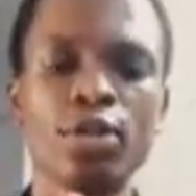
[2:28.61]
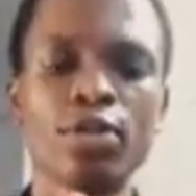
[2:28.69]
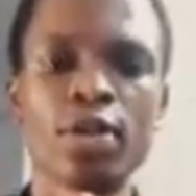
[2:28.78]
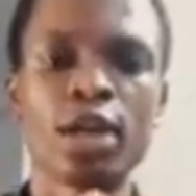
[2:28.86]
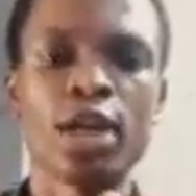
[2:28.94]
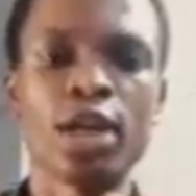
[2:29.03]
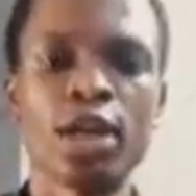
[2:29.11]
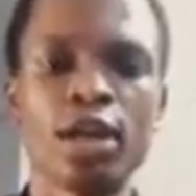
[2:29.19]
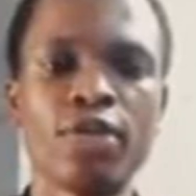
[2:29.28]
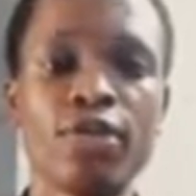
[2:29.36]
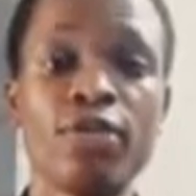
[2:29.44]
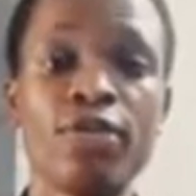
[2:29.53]

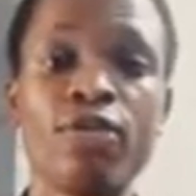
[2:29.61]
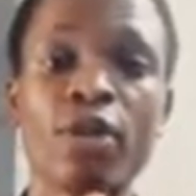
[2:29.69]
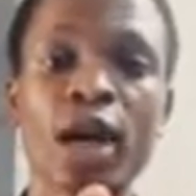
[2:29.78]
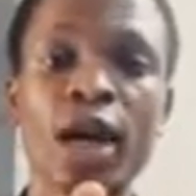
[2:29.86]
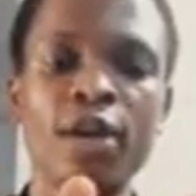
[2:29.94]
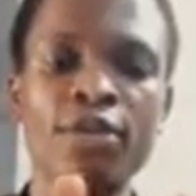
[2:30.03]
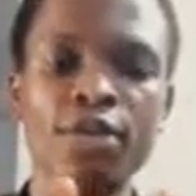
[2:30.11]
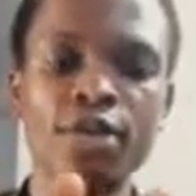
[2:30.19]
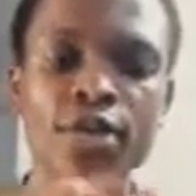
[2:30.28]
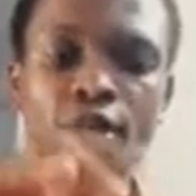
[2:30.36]
valves.